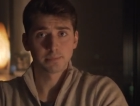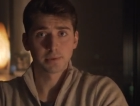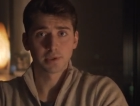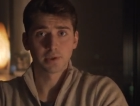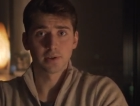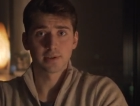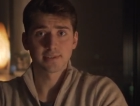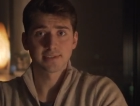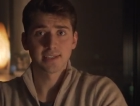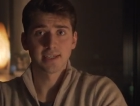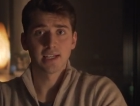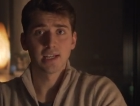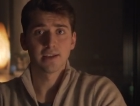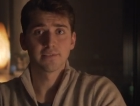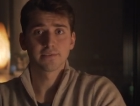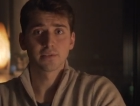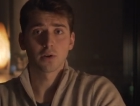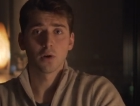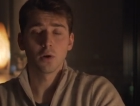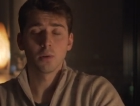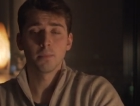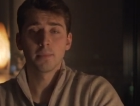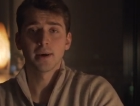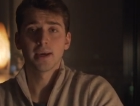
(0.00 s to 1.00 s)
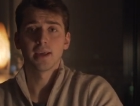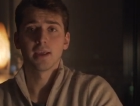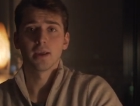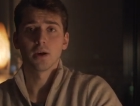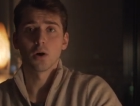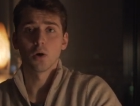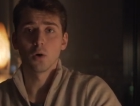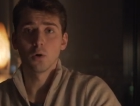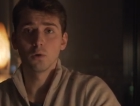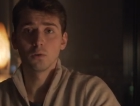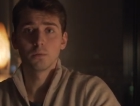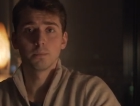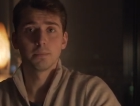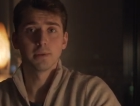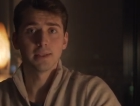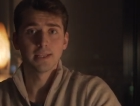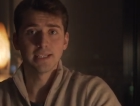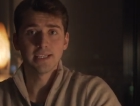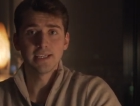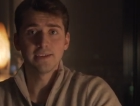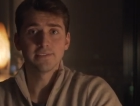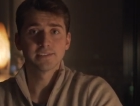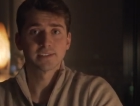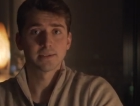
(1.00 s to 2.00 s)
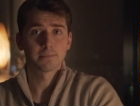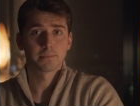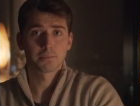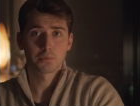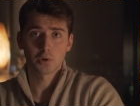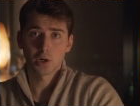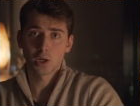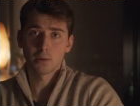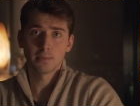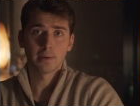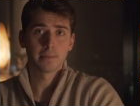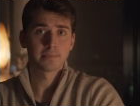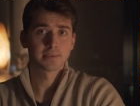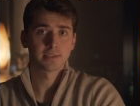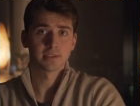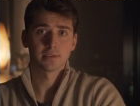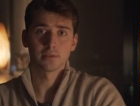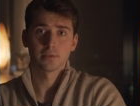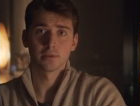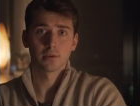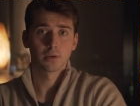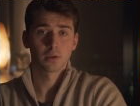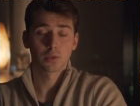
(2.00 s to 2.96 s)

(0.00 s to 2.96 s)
because I left all my old beliefs and problems and